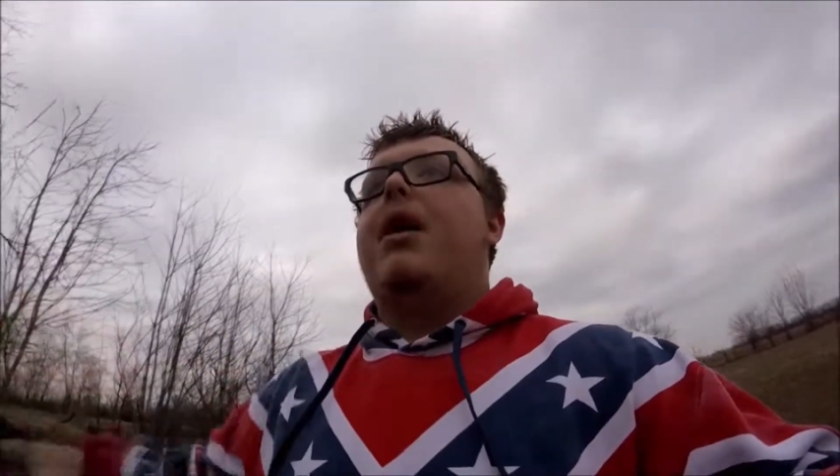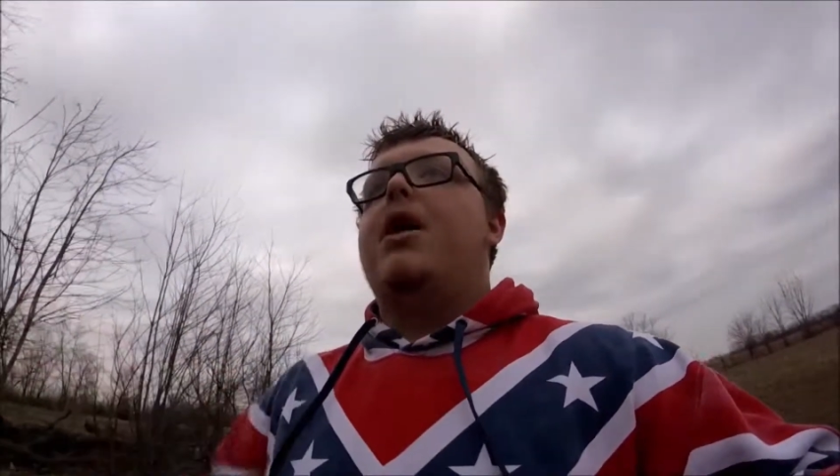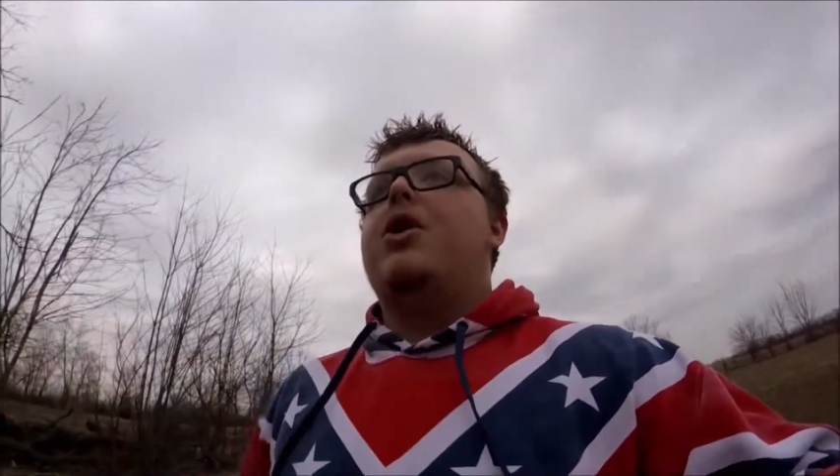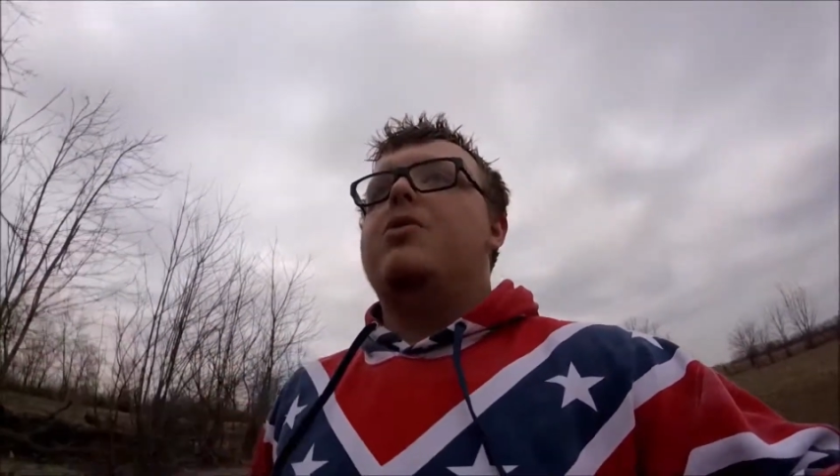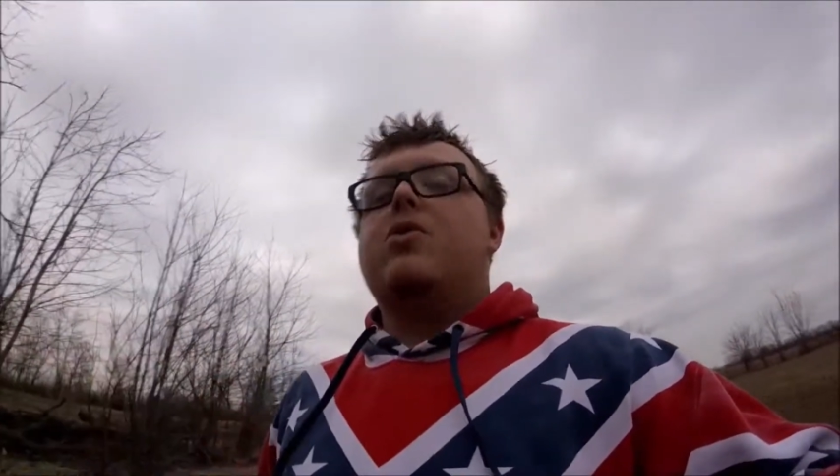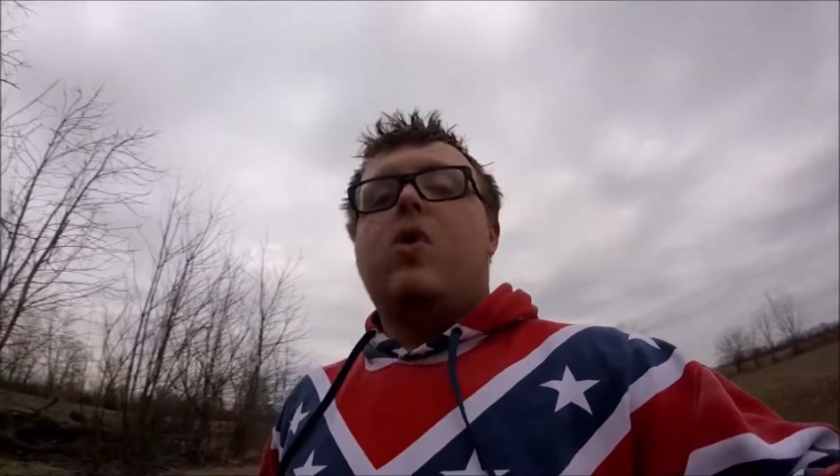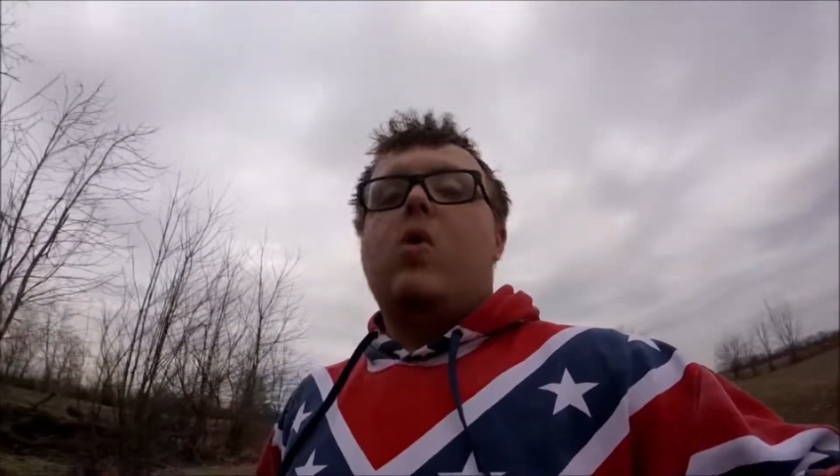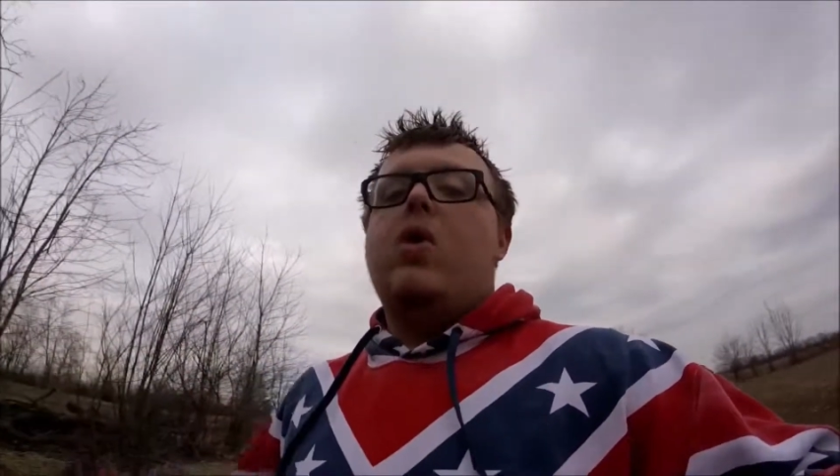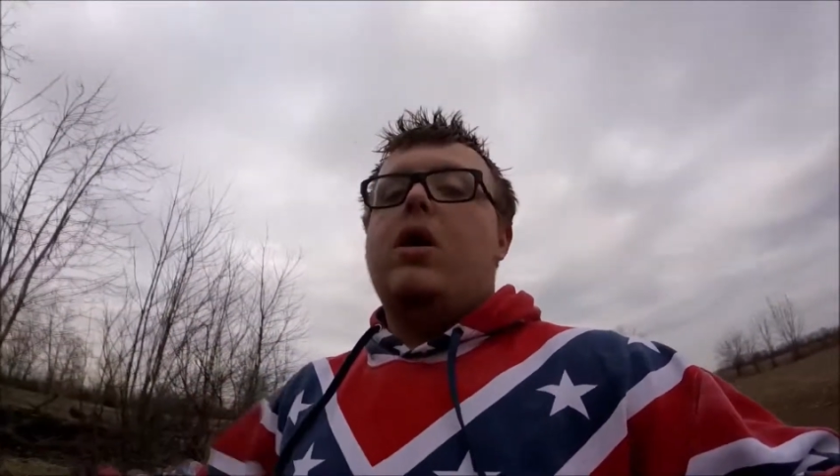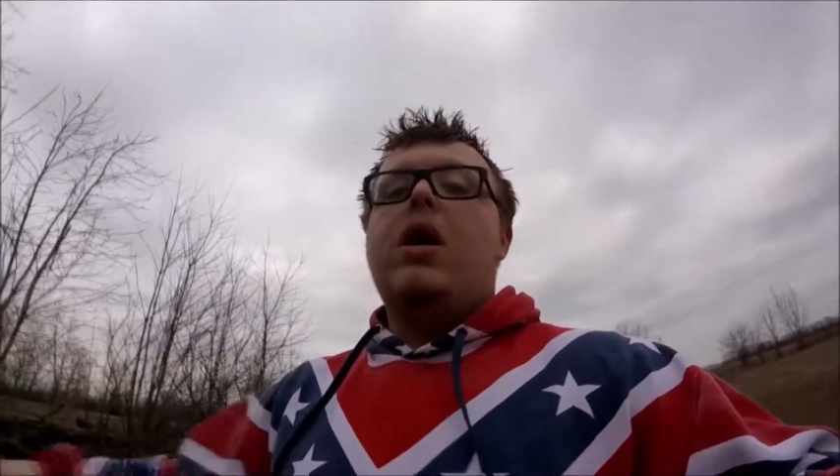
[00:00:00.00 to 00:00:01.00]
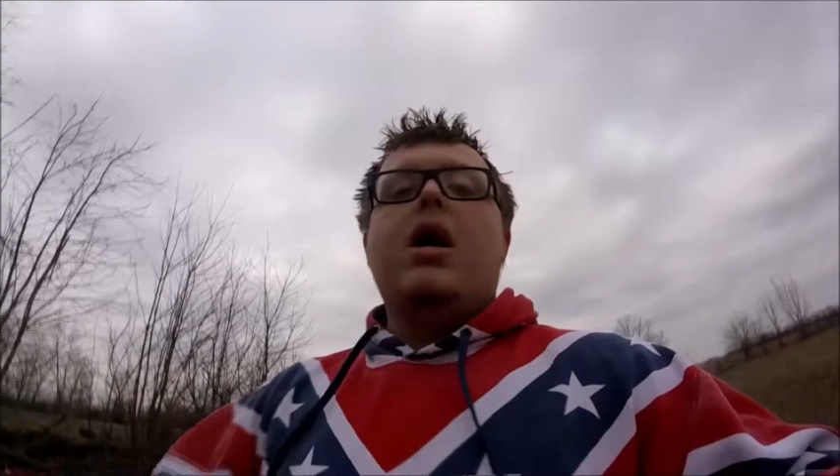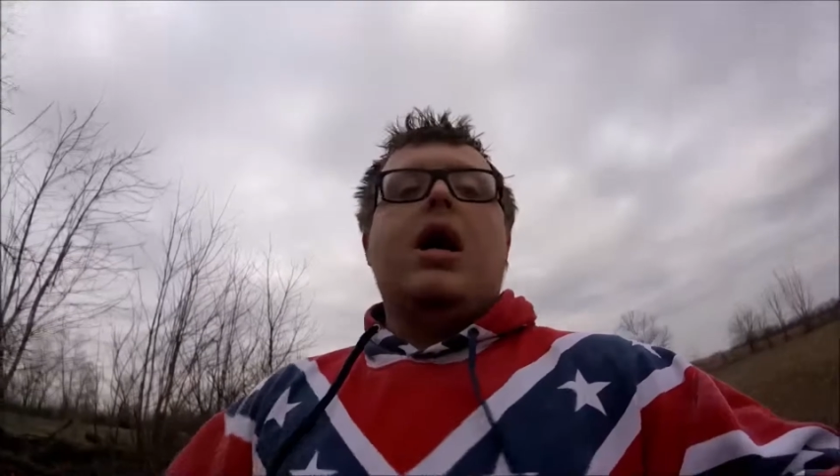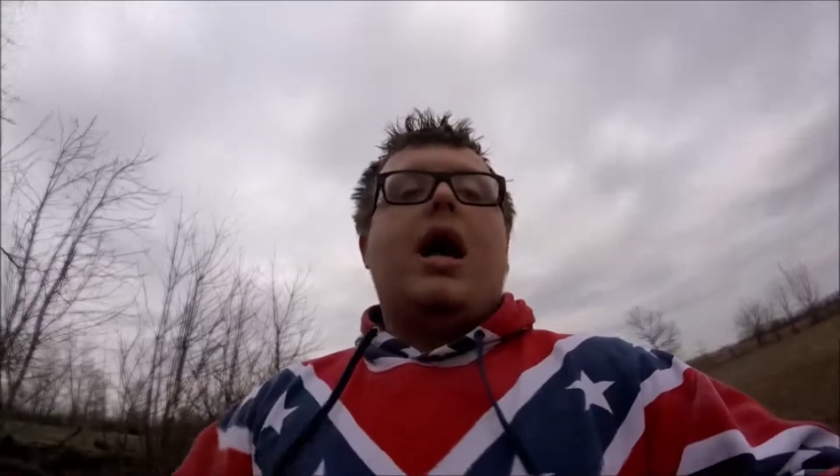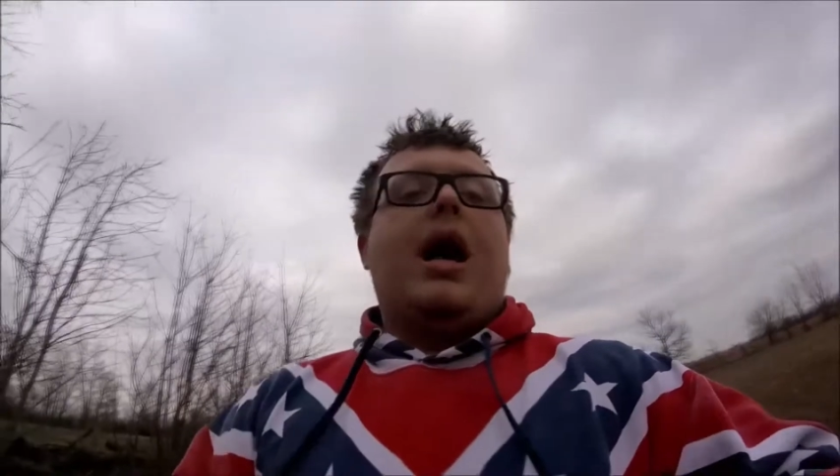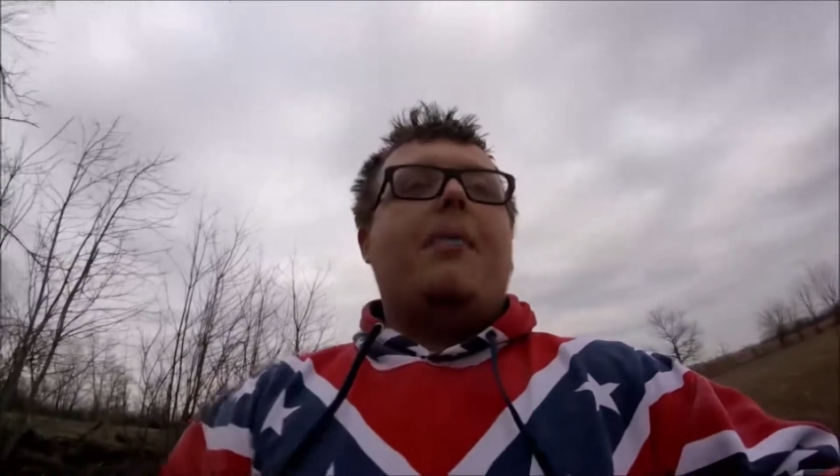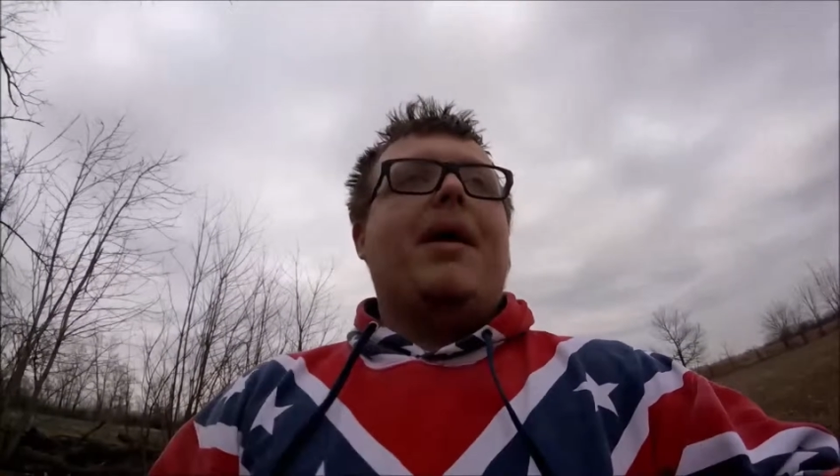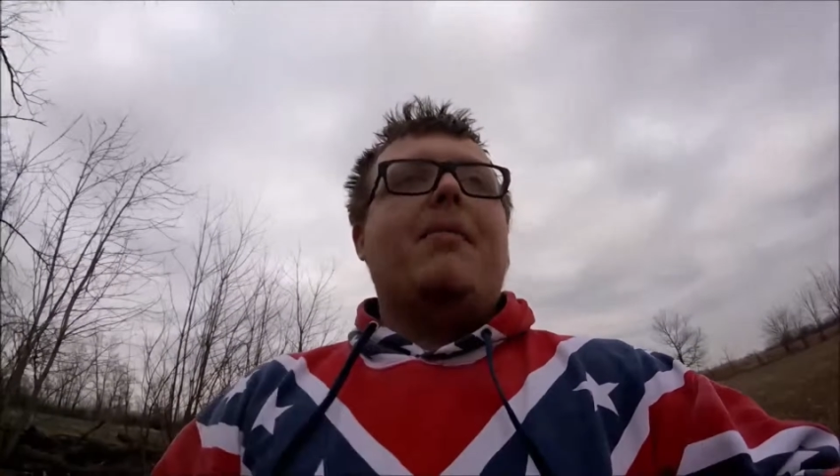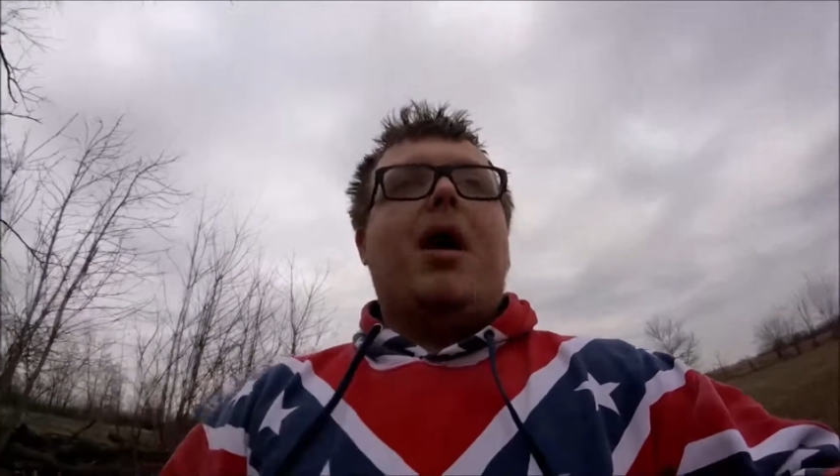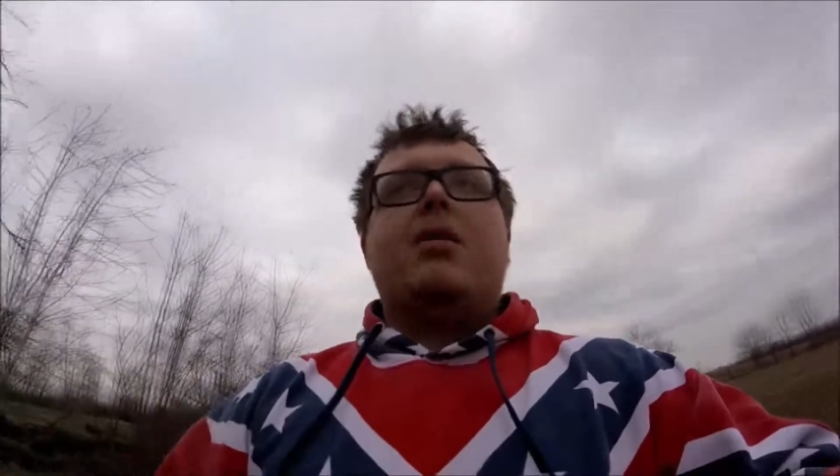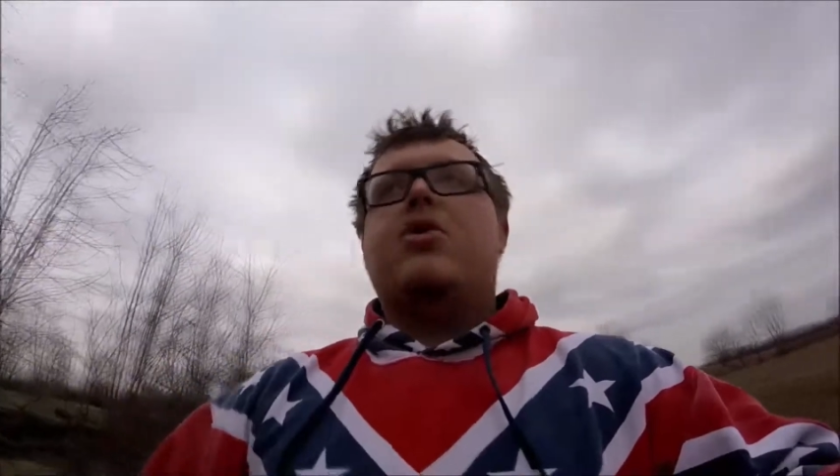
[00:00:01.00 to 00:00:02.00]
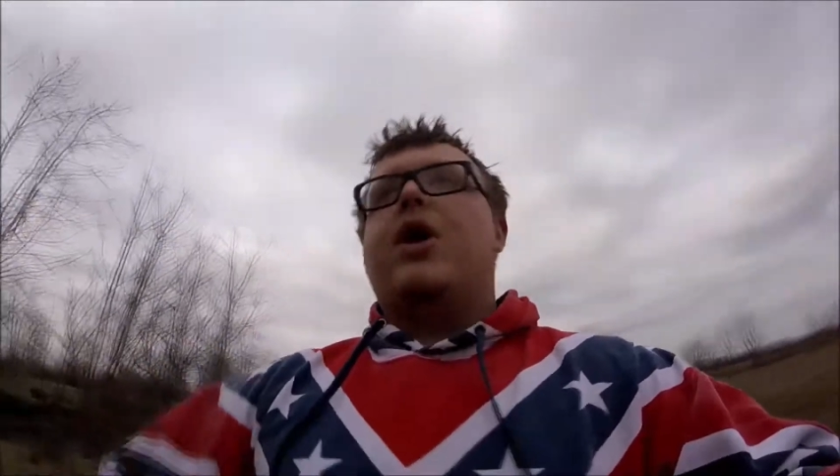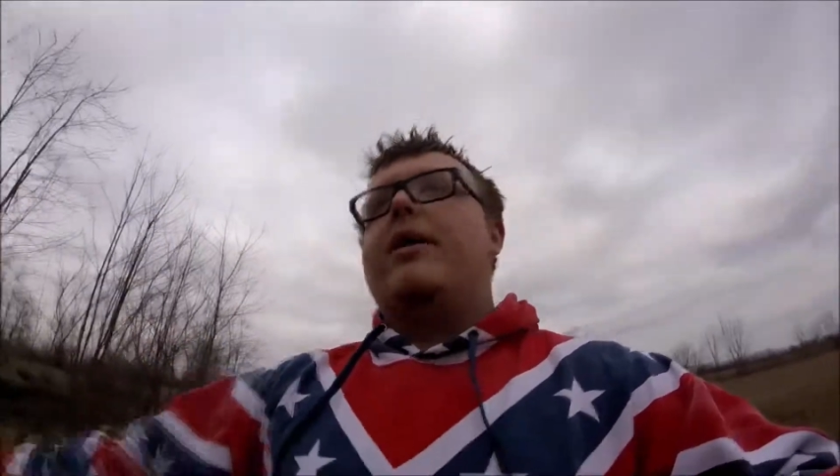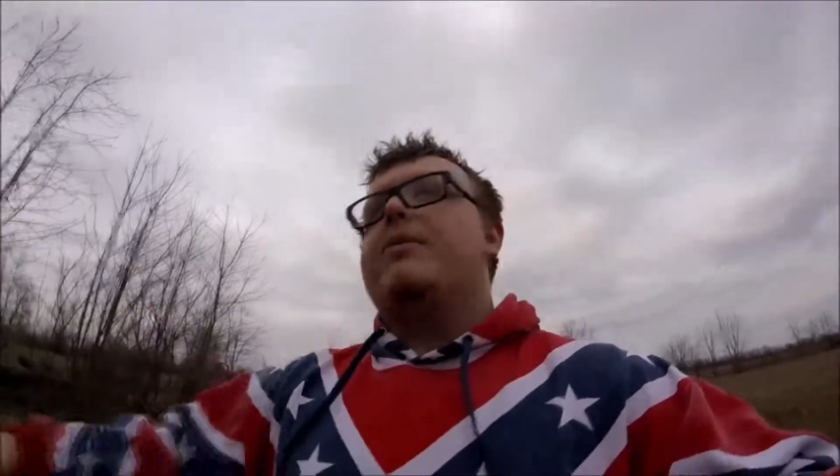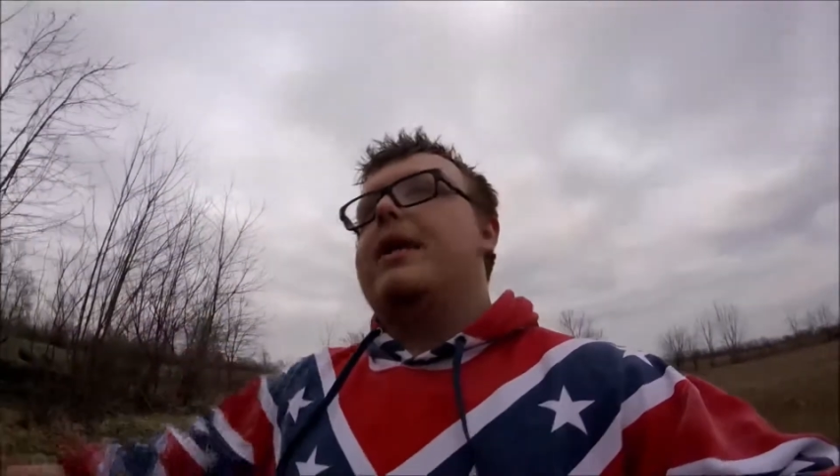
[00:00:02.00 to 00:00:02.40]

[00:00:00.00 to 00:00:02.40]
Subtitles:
use corn, I make mock scrapes,